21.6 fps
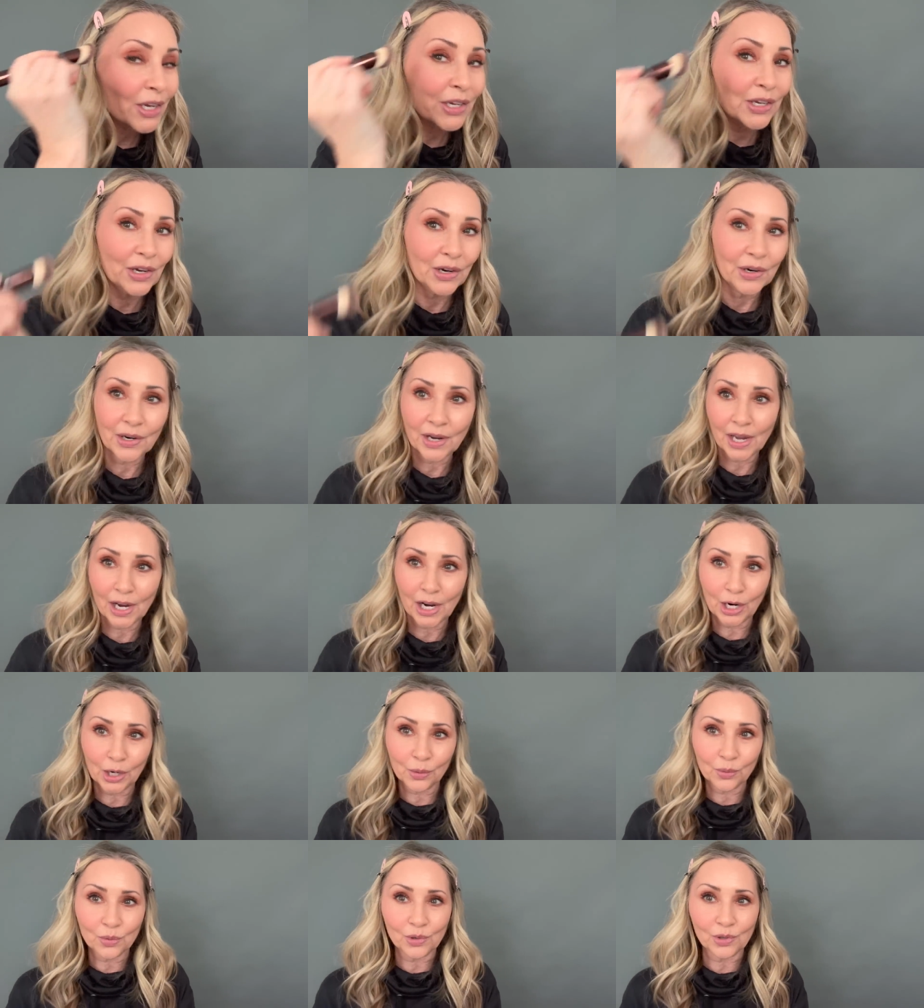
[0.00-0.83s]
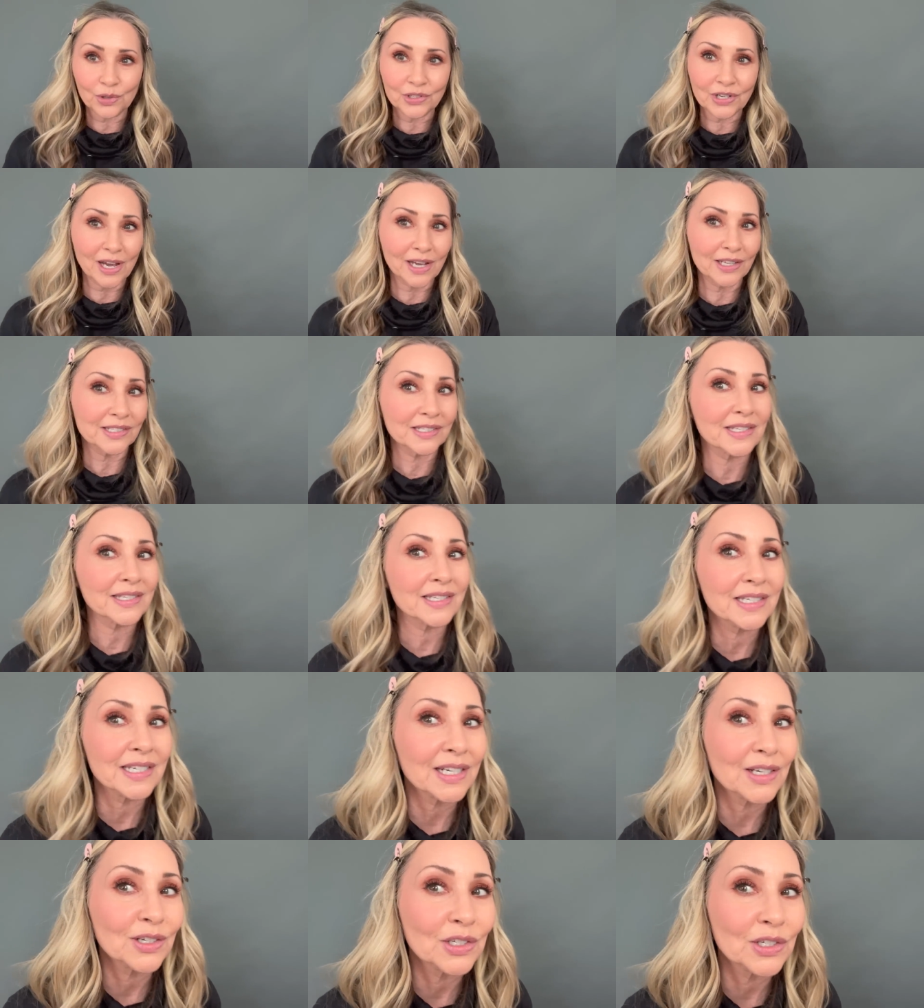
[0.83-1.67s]
Your hair will not
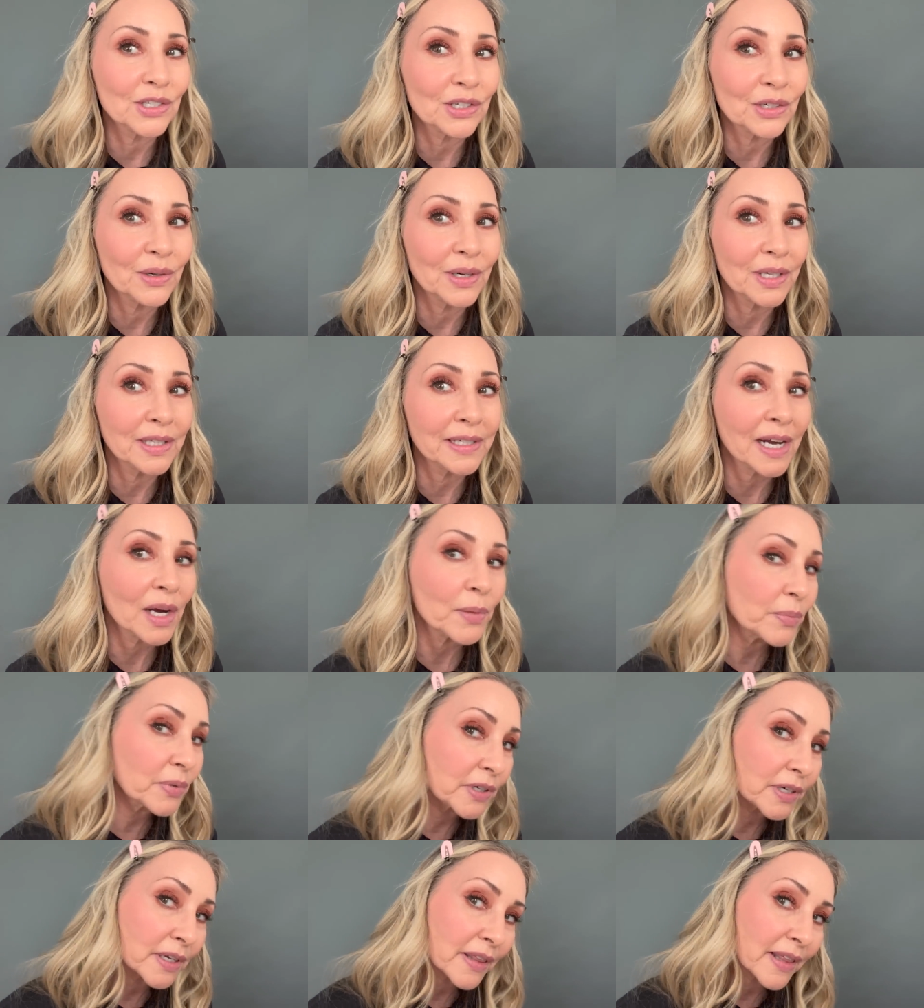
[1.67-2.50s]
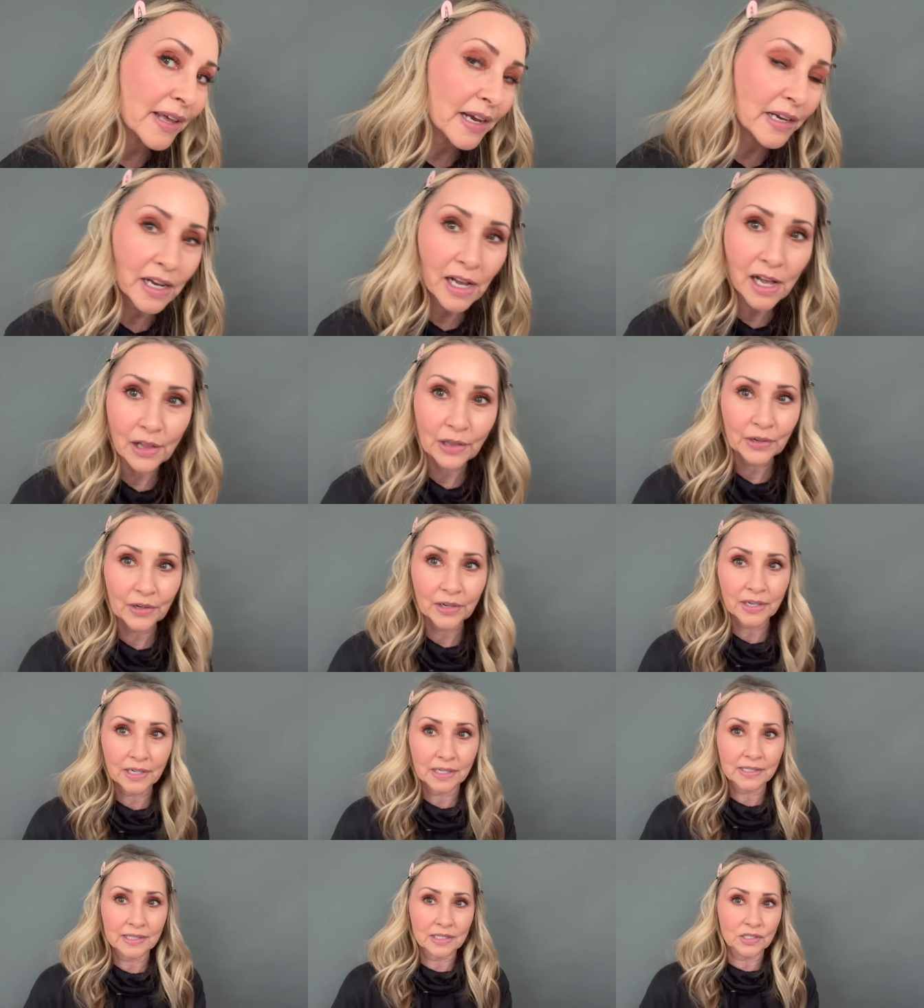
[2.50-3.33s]
stick to it. Look how pretty that color
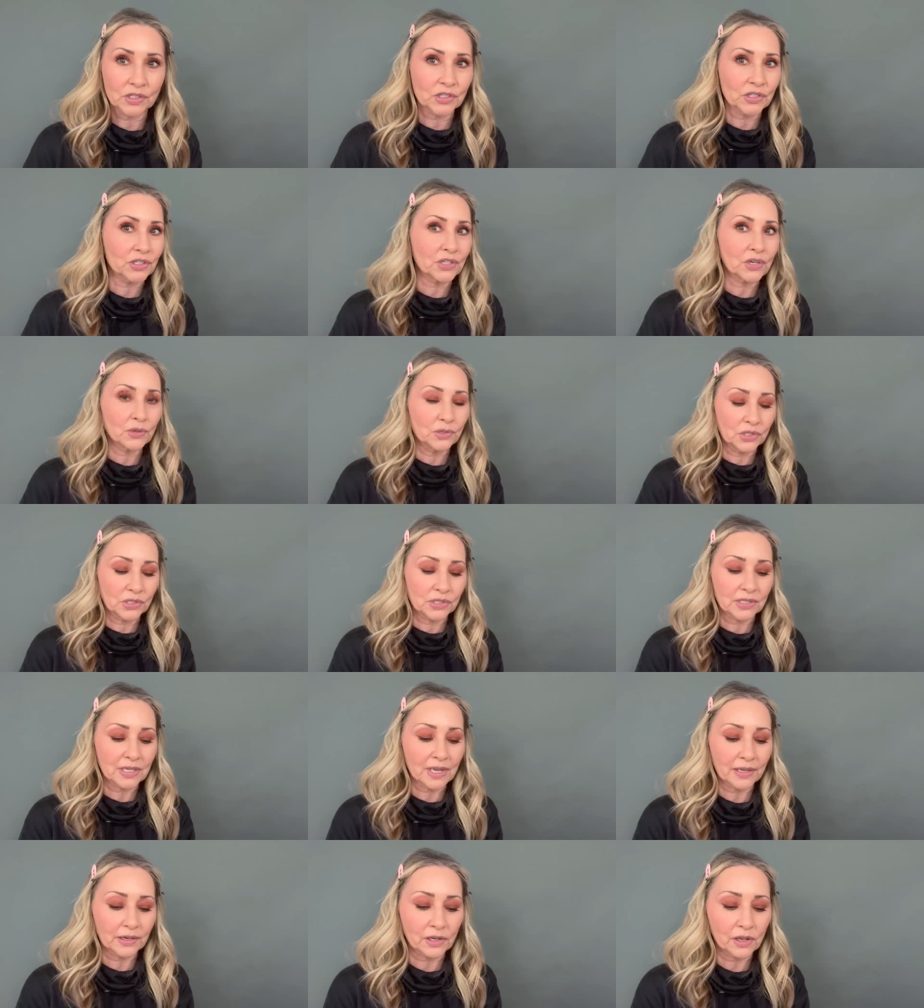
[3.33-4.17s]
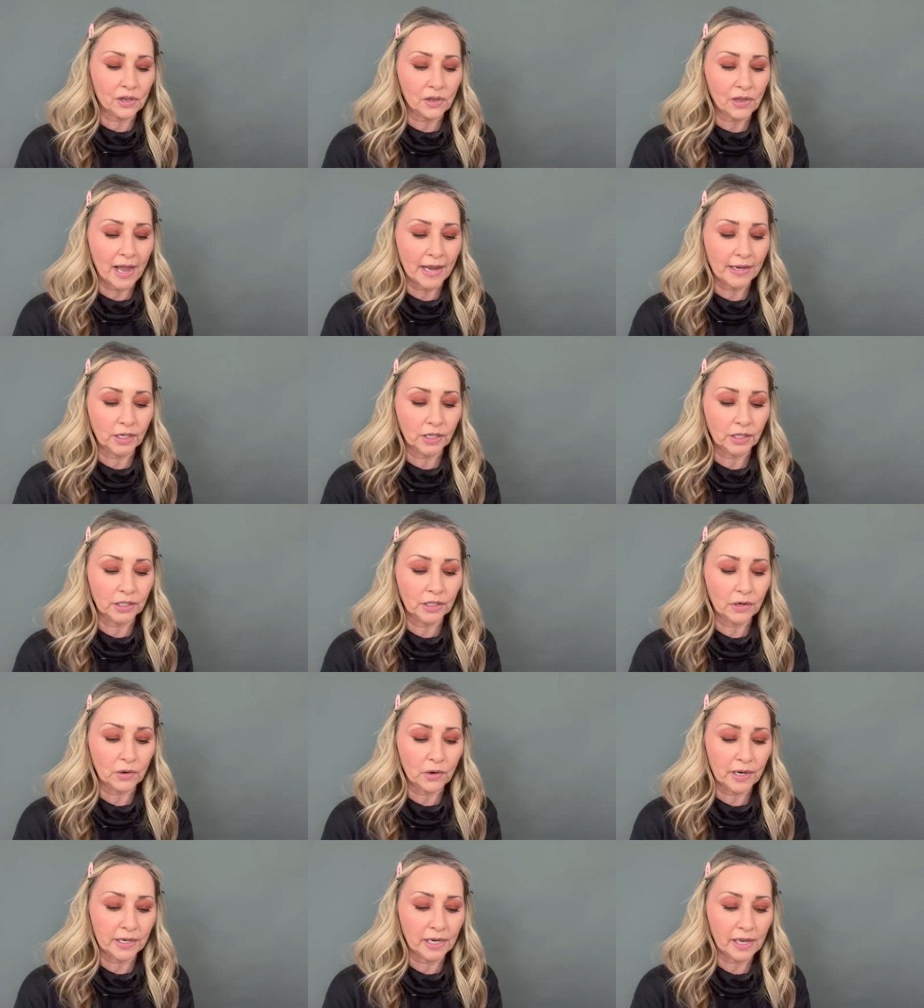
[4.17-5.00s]
is. It's so subtle. I could
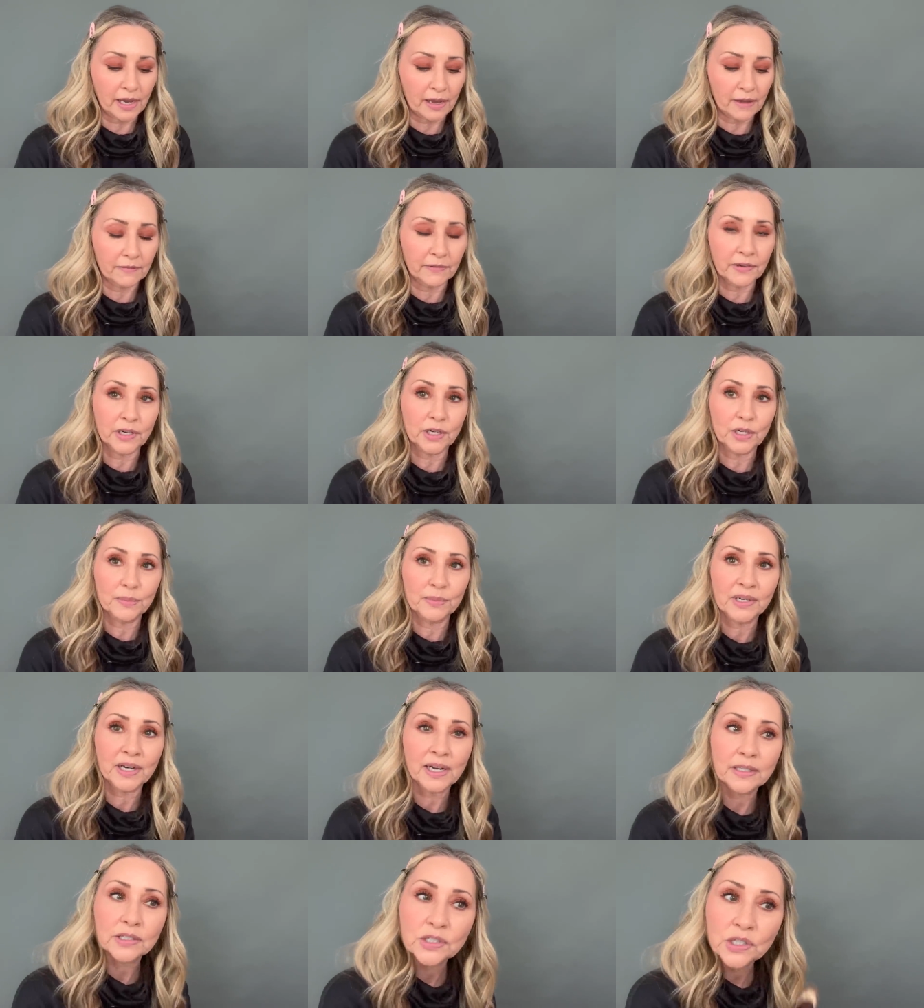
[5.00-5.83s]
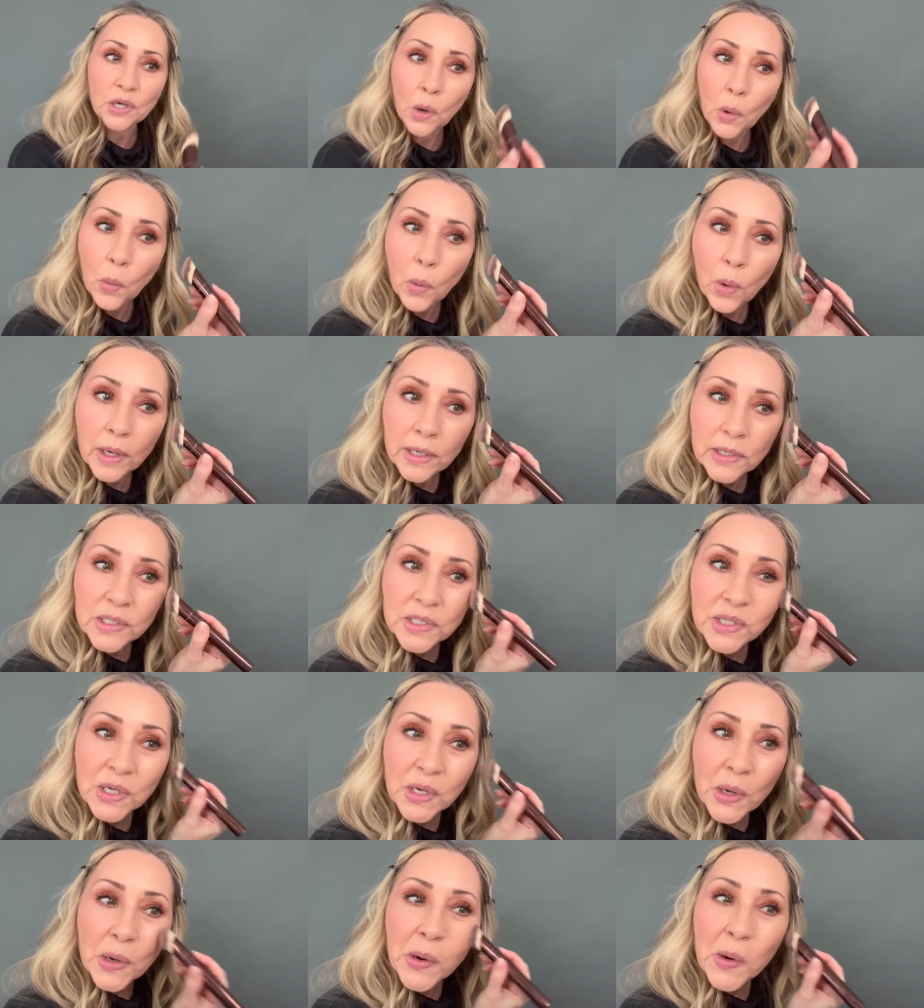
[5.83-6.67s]
go on heavier, but I don't want
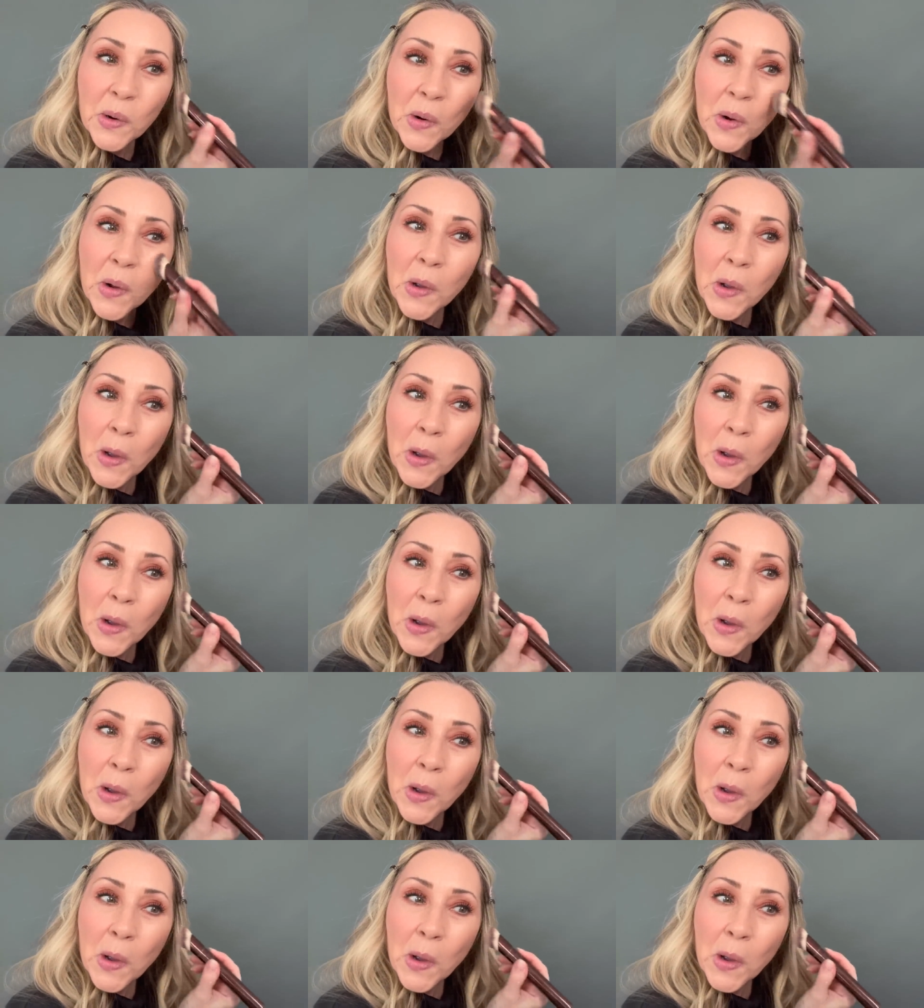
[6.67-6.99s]
to.